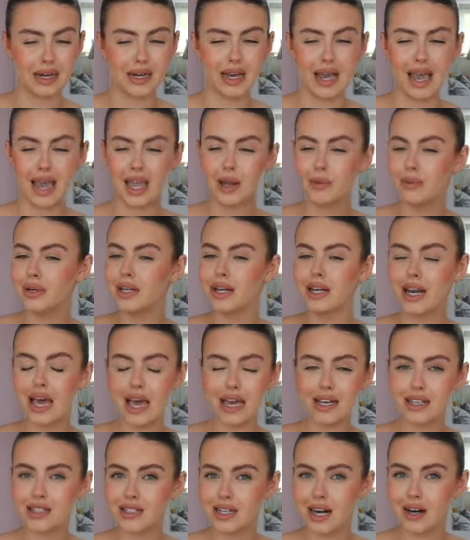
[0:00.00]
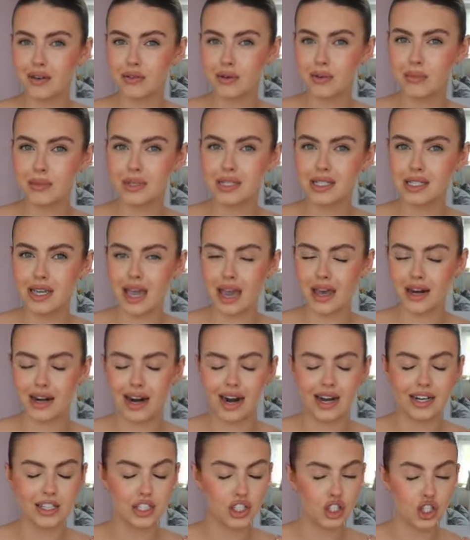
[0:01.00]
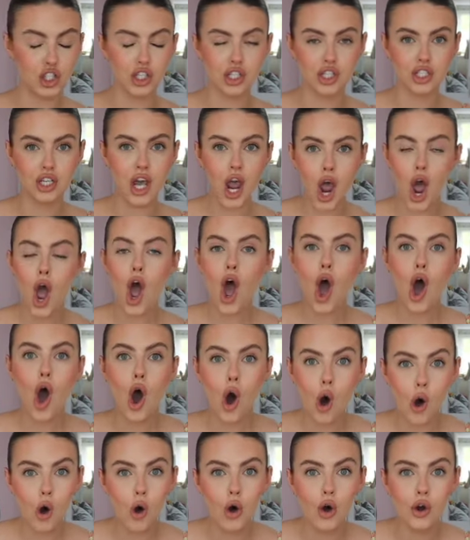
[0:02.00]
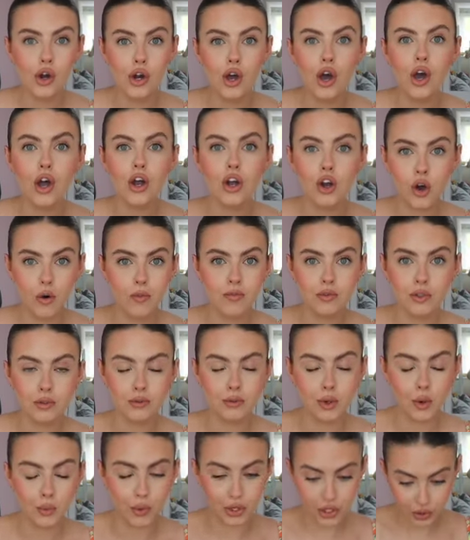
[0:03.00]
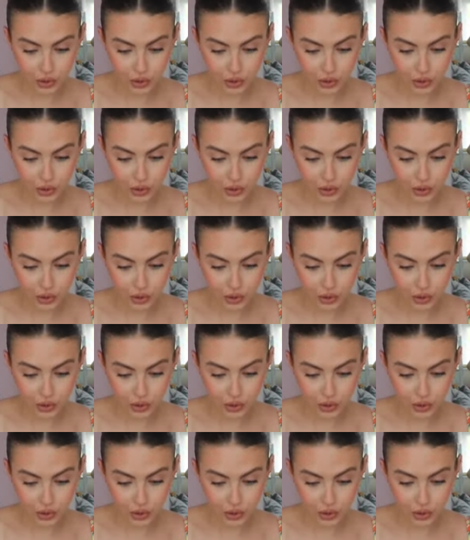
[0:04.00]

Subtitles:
and I hate when your legs start rubbing together and it's just uncomfortable where